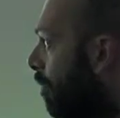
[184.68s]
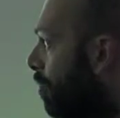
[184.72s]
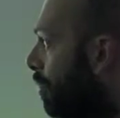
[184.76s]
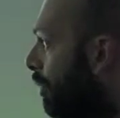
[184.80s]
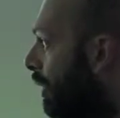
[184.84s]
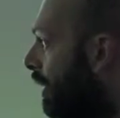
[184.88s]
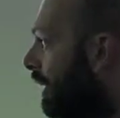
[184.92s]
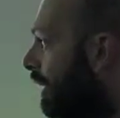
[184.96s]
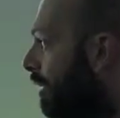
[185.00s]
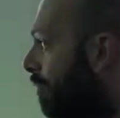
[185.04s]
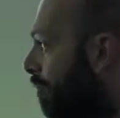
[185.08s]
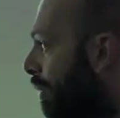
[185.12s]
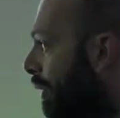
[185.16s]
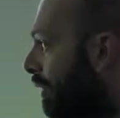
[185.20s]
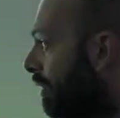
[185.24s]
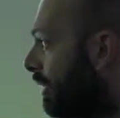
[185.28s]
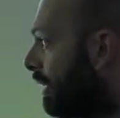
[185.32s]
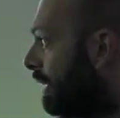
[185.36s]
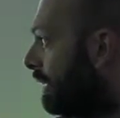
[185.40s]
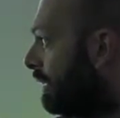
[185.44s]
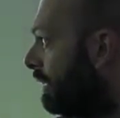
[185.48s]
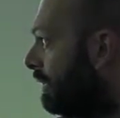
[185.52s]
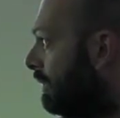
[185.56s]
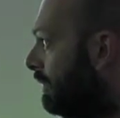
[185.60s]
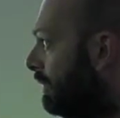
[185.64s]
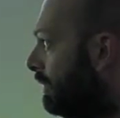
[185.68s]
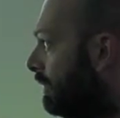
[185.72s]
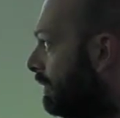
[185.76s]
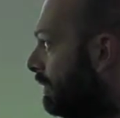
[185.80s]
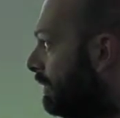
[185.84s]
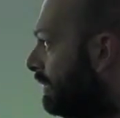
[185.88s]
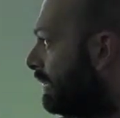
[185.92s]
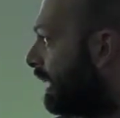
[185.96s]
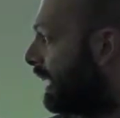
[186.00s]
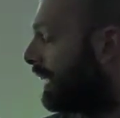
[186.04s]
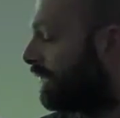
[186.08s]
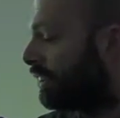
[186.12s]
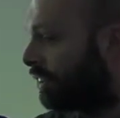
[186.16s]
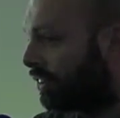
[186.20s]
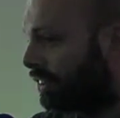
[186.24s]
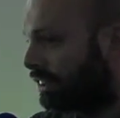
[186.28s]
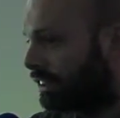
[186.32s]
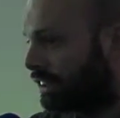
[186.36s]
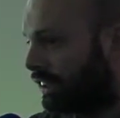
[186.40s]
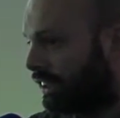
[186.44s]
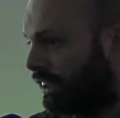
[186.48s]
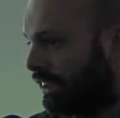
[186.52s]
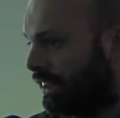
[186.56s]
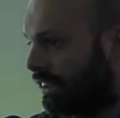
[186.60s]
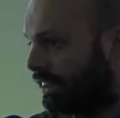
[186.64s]
are brilliant at building
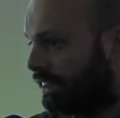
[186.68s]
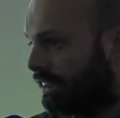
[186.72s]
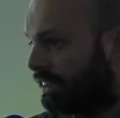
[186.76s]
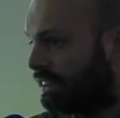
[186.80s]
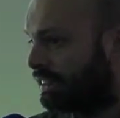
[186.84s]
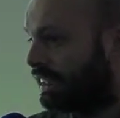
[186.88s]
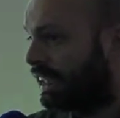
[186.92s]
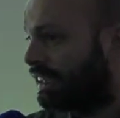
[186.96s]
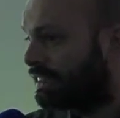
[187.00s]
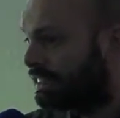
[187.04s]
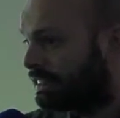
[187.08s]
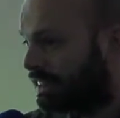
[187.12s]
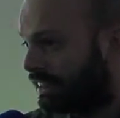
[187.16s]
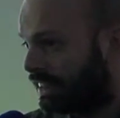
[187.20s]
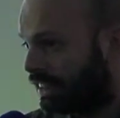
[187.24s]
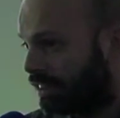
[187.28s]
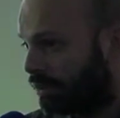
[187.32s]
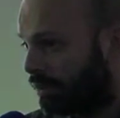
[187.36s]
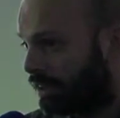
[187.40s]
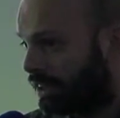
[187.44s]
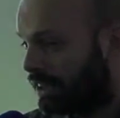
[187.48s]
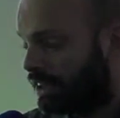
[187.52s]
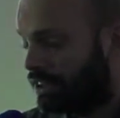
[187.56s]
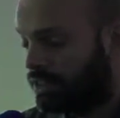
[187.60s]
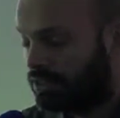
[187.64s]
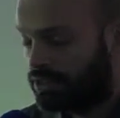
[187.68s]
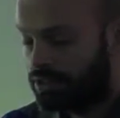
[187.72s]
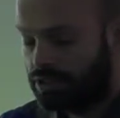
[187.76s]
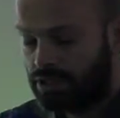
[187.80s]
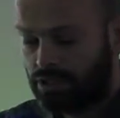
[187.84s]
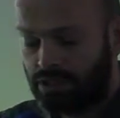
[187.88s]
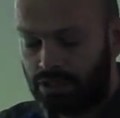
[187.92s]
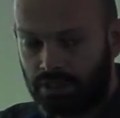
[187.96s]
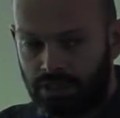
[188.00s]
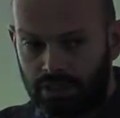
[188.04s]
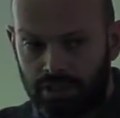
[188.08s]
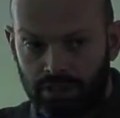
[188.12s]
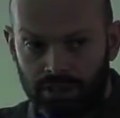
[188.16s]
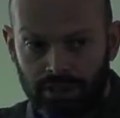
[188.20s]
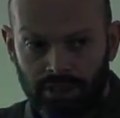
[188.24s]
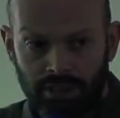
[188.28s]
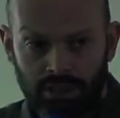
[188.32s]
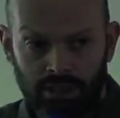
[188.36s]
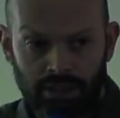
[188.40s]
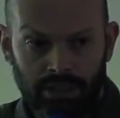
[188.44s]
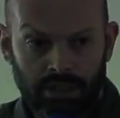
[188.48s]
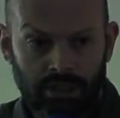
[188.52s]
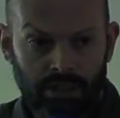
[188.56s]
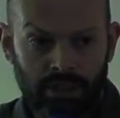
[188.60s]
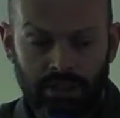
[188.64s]
technology, testing it with users,
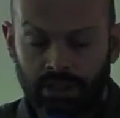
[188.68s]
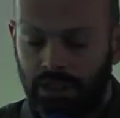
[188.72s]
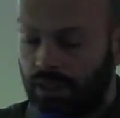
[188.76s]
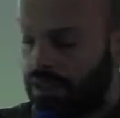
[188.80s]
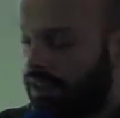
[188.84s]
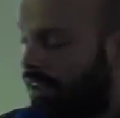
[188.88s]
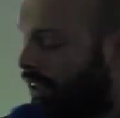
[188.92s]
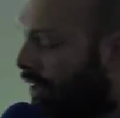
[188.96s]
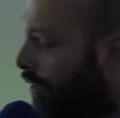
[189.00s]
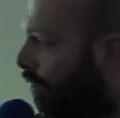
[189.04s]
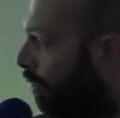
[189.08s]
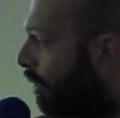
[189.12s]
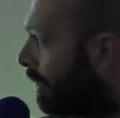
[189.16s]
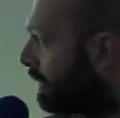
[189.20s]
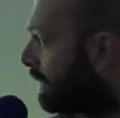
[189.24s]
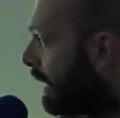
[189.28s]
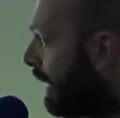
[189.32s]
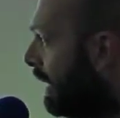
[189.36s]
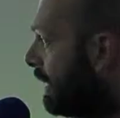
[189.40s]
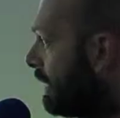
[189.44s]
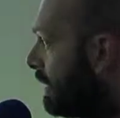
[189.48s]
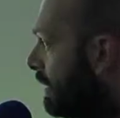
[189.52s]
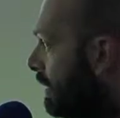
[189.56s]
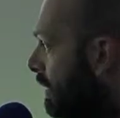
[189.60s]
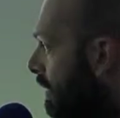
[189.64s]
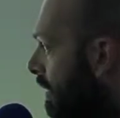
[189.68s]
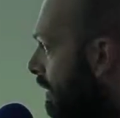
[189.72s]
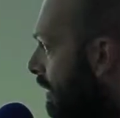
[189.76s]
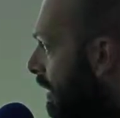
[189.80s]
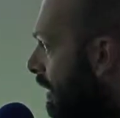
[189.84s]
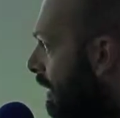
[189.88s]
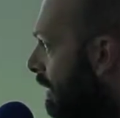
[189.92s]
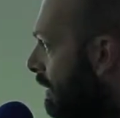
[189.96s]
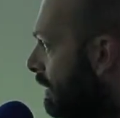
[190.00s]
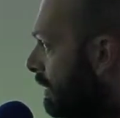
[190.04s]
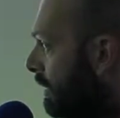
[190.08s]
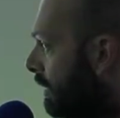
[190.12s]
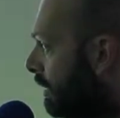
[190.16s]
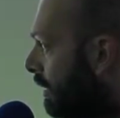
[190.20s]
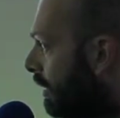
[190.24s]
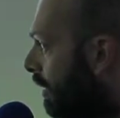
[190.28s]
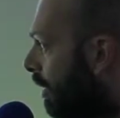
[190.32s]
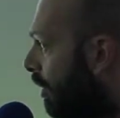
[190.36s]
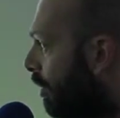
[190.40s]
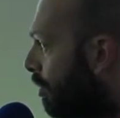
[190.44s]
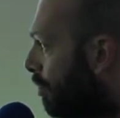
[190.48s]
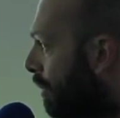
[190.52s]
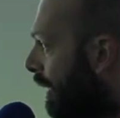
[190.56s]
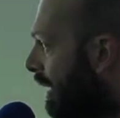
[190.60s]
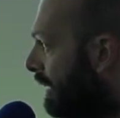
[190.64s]
whereas agencies
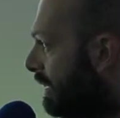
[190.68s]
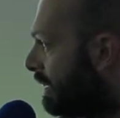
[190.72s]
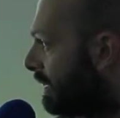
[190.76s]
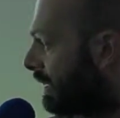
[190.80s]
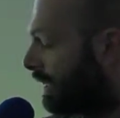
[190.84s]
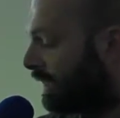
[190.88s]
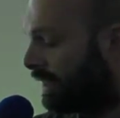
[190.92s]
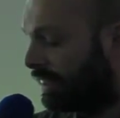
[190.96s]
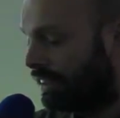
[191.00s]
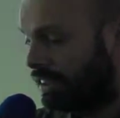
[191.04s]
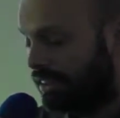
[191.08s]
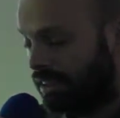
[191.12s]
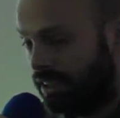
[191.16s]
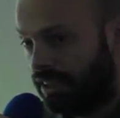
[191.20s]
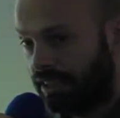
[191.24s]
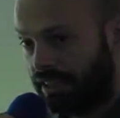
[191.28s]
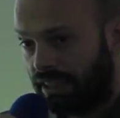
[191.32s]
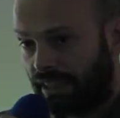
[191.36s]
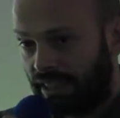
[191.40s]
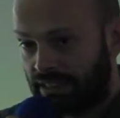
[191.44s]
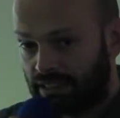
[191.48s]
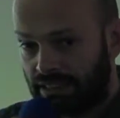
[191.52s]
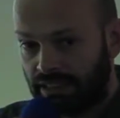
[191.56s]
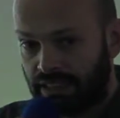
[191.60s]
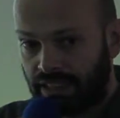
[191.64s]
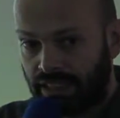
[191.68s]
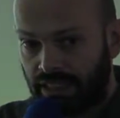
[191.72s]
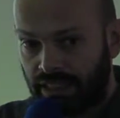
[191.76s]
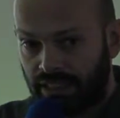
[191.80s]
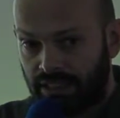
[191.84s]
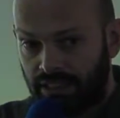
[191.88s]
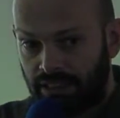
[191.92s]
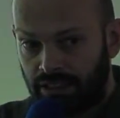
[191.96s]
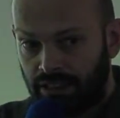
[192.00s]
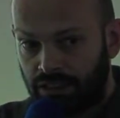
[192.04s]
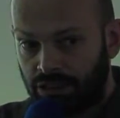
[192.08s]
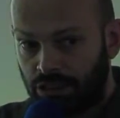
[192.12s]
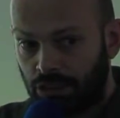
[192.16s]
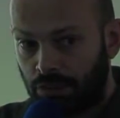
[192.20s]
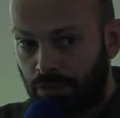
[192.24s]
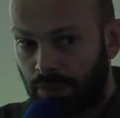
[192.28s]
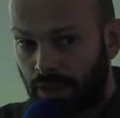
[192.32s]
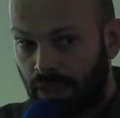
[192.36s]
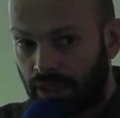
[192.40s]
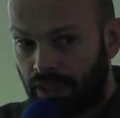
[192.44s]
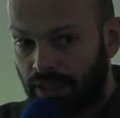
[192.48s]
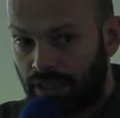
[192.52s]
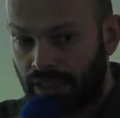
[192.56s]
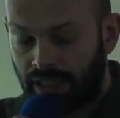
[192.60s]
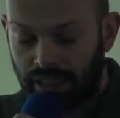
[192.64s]
are amazing at getting that to
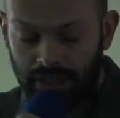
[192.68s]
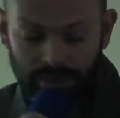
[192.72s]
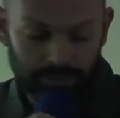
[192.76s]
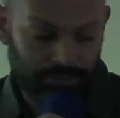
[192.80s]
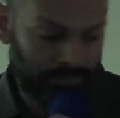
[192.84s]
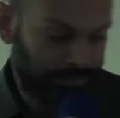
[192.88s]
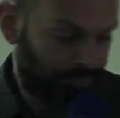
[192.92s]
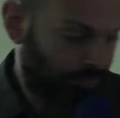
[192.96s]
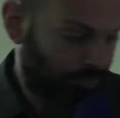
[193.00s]
market.